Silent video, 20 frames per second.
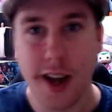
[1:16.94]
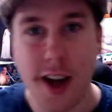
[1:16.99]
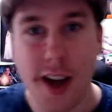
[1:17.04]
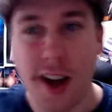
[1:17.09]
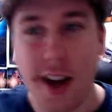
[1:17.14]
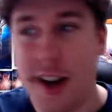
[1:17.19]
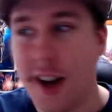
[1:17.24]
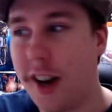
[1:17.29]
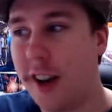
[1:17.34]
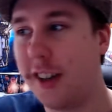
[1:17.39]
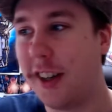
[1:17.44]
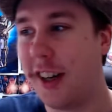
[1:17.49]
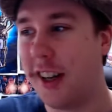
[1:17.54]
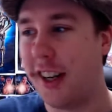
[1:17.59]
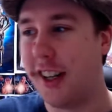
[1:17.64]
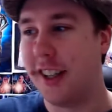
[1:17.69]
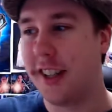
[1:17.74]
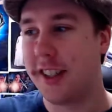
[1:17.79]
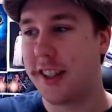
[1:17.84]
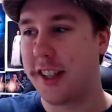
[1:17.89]

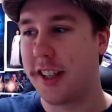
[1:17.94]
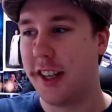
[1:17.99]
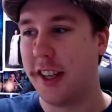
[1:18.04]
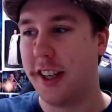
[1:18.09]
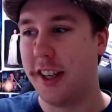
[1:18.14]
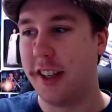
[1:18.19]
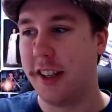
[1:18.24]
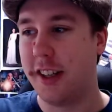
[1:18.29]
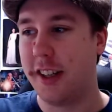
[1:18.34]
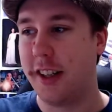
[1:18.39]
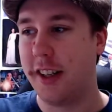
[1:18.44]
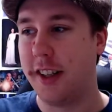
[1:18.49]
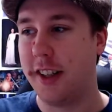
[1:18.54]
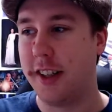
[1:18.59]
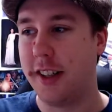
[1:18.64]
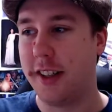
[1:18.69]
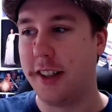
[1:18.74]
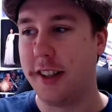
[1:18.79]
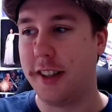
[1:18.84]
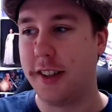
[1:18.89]
Alright, so,
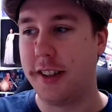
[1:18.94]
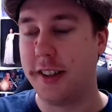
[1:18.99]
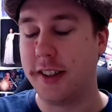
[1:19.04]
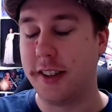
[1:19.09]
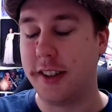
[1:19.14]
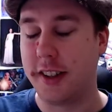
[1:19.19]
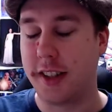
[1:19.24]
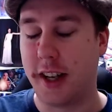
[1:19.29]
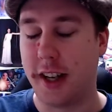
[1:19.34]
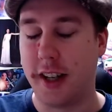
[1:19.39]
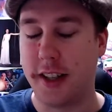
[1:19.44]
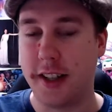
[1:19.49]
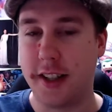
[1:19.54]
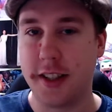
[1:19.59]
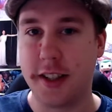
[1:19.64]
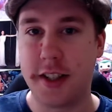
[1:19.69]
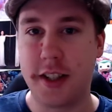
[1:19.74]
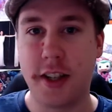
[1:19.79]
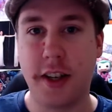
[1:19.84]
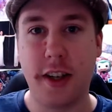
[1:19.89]
okay.
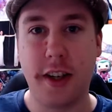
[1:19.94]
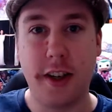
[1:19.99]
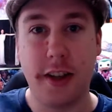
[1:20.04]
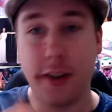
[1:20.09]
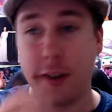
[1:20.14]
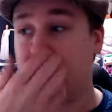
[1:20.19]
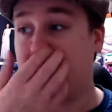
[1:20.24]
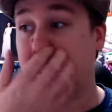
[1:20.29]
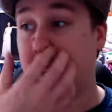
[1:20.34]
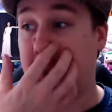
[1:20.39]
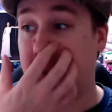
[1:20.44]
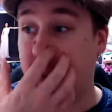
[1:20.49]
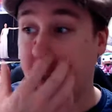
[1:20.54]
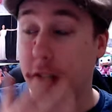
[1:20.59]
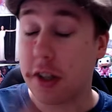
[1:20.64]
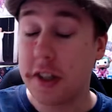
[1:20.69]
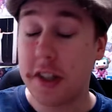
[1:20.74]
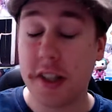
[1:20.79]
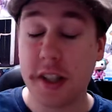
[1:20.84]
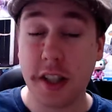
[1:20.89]
So the
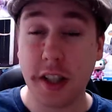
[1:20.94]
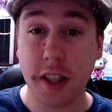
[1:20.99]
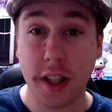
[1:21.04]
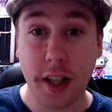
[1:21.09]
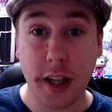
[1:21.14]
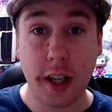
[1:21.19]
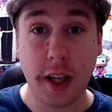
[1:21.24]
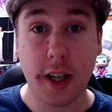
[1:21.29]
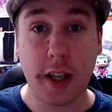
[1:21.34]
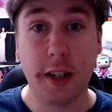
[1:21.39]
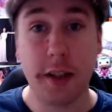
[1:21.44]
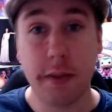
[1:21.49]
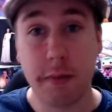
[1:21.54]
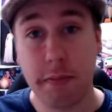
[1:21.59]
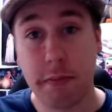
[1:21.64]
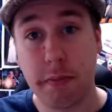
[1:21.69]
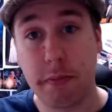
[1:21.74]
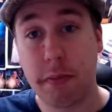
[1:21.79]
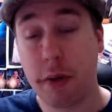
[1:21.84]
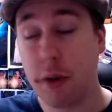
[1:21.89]
first
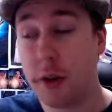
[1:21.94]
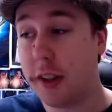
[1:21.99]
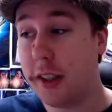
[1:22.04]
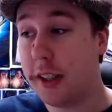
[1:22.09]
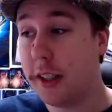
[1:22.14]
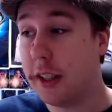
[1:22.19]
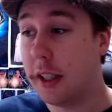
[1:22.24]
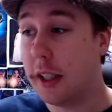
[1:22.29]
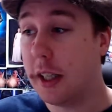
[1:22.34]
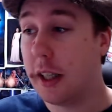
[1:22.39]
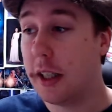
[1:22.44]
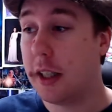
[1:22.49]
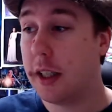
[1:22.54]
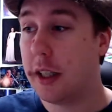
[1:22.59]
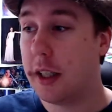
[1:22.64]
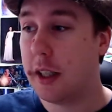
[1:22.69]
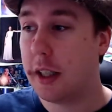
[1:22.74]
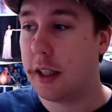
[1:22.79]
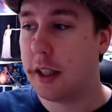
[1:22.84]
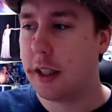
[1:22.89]
point.
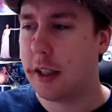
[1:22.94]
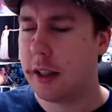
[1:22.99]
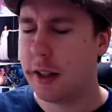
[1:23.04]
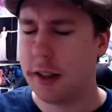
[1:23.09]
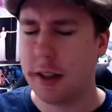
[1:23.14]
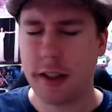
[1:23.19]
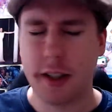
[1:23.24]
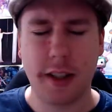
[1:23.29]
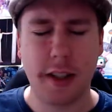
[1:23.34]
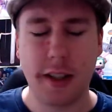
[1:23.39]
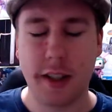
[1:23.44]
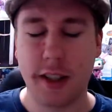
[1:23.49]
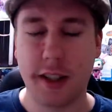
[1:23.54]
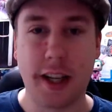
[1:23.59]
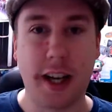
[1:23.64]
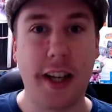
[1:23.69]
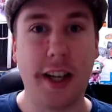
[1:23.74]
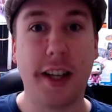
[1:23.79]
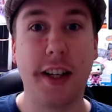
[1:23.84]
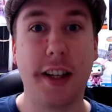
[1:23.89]

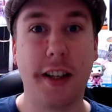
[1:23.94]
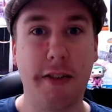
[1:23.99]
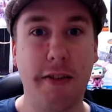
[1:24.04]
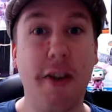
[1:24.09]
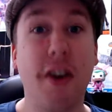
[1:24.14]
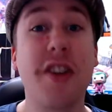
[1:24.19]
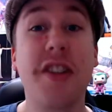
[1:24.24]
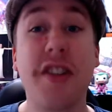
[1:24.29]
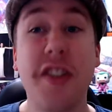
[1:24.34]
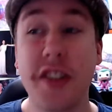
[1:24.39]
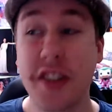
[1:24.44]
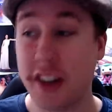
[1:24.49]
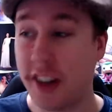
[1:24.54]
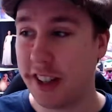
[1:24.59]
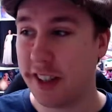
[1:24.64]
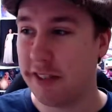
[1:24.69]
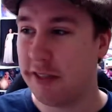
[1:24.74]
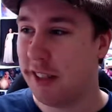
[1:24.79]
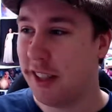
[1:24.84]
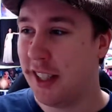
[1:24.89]
Okay, the first news
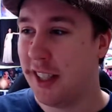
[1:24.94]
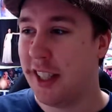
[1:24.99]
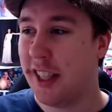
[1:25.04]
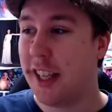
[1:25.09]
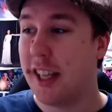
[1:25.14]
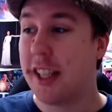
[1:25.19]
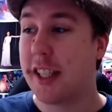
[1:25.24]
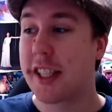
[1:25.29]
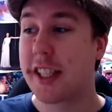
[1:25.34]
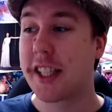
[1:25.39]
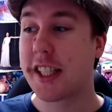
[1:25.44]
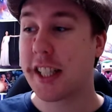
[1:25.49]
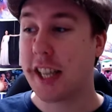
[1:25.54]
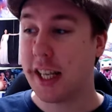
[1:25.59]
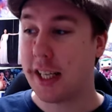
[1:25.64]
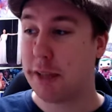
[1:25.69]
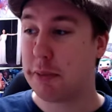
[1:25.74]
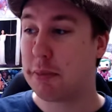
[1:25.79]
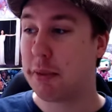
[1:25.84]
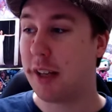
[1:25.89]
item,
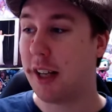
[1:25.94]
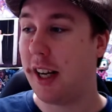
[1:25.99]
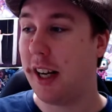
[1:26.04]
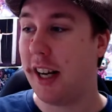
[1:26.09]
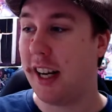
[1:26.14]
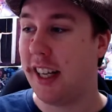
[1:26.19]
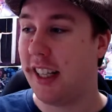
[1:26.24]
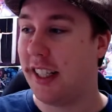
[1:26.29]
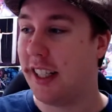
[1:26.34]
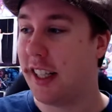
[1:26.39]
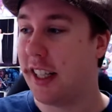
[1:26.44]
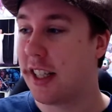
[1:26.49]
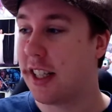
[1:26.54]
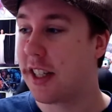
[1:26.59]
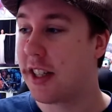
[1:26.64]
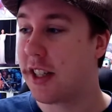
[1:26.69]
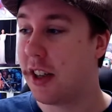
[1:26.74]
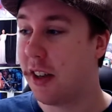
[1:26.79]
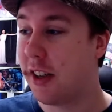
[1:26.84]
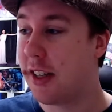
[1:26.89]
State of Play,
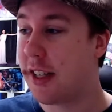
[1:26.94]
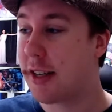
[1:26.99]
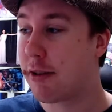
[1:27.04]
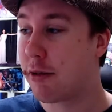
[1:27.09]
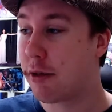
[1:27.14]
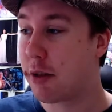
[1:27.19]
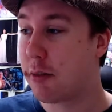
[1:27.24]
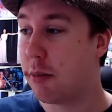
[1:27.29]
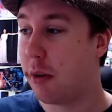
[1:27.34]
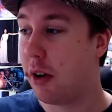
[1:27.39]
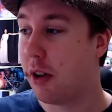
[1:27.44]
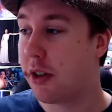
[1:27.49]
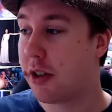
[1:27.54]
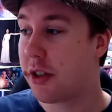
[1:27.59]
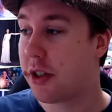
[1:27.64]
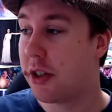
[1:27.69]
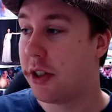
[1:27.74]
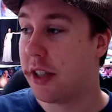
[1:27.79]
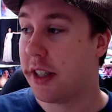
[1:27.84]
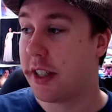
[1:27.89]
Sony's response
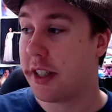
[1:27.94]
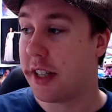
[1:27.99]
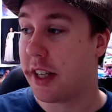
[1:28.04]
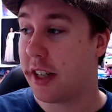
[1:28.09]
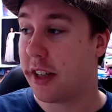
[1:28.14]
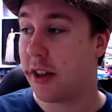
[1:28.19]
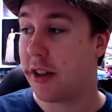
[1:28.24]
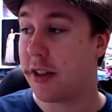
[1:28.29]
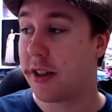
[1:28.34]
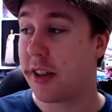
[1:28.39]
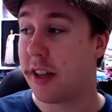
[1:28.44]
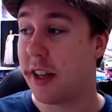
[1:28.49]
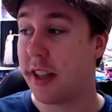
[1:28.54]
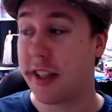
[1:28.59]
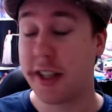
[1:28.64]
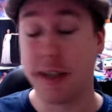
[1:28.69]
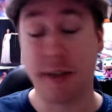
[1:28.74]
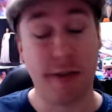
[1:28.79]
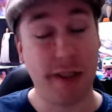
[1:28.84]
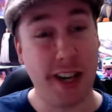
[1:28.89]
to Nintendo's
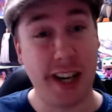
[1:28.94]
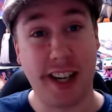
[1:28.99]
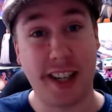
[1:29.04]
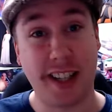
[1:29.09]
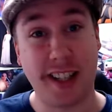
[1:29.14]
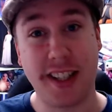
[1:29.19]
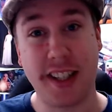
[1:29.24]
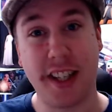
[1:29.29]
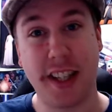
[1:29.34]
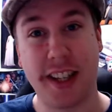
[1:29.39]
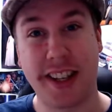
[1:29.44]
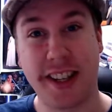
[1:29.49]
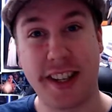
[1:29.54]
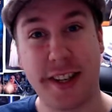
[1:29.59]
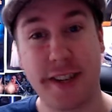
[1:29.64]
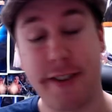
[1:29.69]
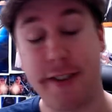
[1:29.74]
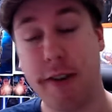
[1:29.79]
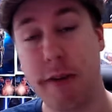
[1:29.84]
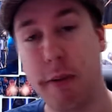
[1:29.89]
Direct. This
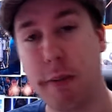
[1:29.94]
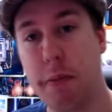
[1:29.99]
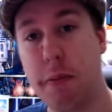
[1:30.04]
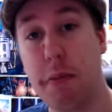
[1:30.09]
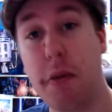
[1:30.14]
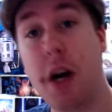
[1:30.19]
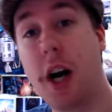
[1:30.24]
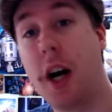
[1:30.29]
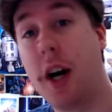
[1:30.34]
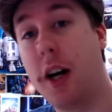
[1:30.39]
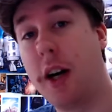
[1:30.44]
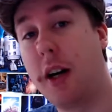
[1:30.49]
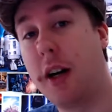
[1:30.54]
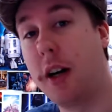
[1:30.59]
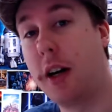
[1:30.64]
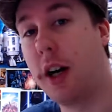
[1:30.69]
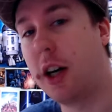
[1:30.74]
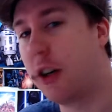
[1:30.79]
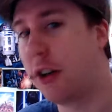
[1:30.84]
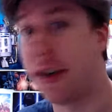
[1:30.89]
is from,
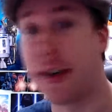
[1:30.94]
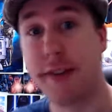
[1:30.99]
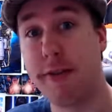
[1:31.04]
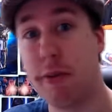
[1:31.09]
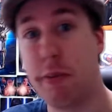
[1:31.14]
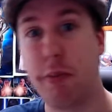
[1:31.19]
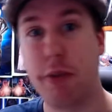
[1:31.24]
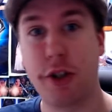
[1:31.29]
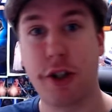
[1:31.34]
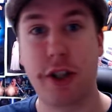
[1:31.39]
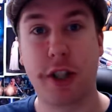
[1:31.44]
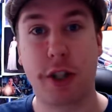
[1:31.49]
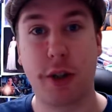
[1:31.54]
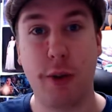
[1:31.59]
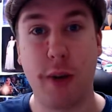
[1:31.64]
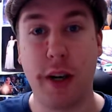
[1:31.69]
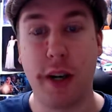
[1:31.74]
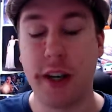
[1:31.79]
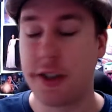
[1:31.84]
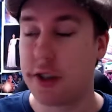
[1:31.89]
I got this from
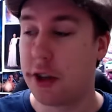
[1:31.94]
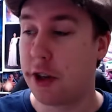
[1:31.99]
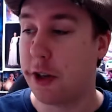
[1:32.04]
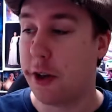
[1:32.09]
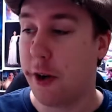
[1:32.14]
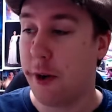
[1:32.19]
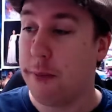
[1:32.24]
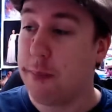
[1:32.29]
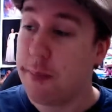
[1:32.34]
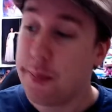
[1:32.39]
pushsquare.com.